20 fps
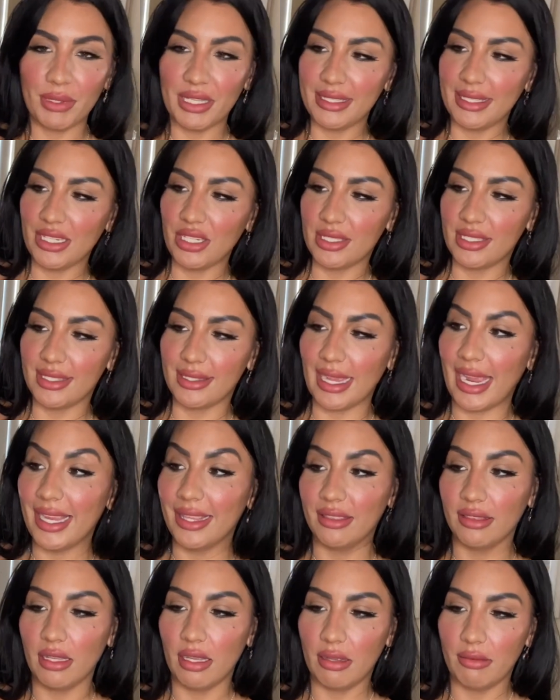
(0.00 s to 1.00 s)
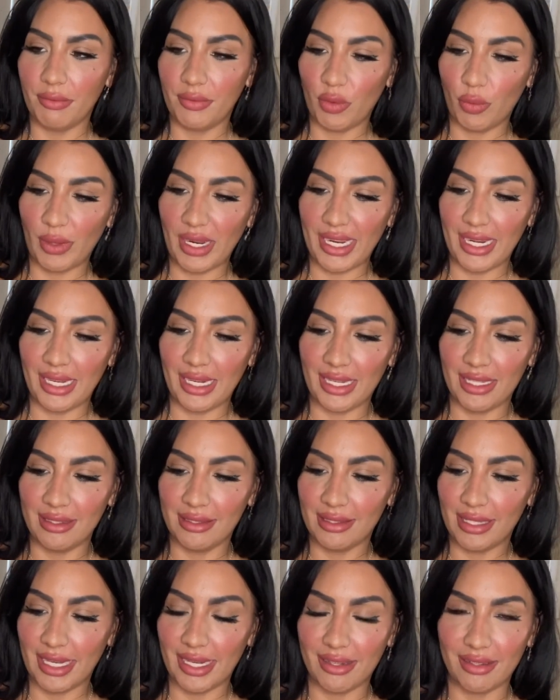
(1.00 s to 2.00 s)
Plus I love the way it
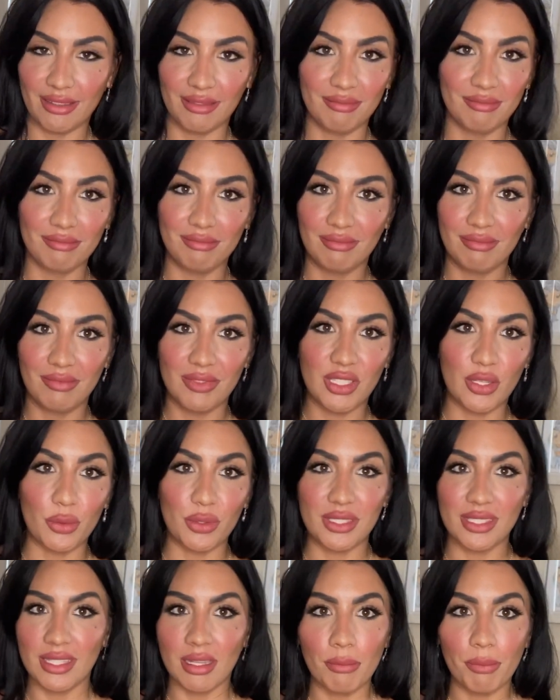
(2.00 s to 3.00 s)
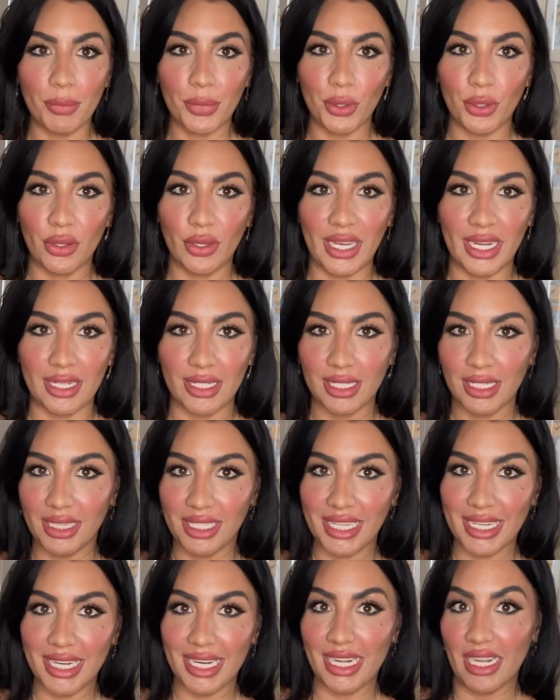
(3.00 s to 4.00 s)
is, like so simple and
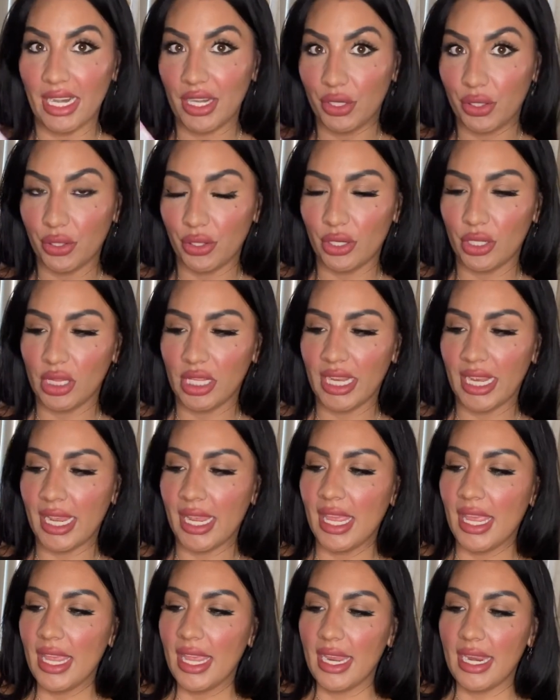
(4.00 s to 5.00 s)
clean and girly.